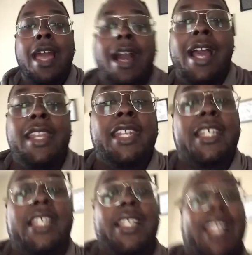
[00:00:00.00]
I
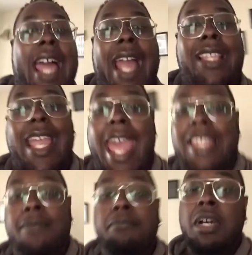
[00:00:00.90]
didn't collect as
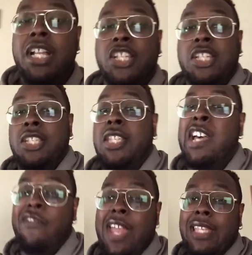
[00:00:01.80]
much
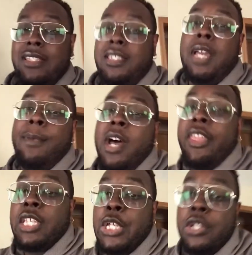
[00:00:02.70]
stuff as some
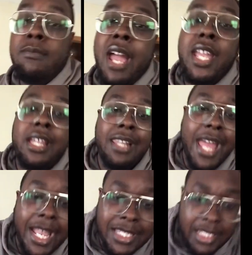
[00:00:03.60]
other teachers might
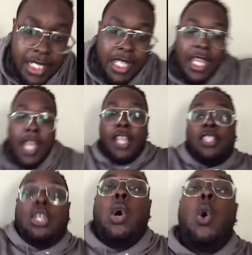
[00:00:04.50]
collect.
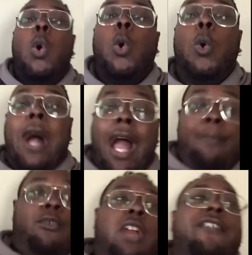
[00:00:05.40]
So
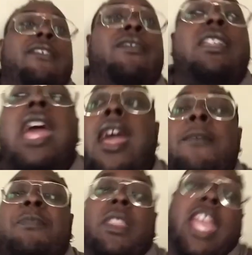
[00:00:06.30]
I'm grateful for that.
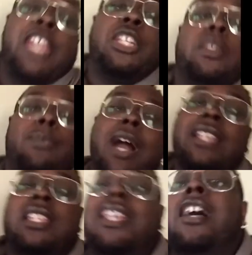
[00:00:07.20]
It's just the
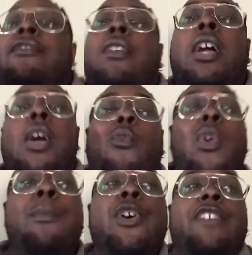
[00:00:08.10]
process of
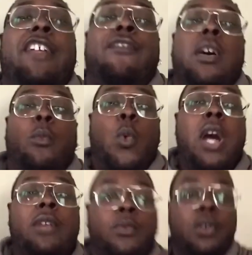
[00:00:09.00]
removing it from
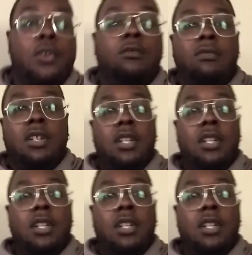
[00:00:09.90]
one room,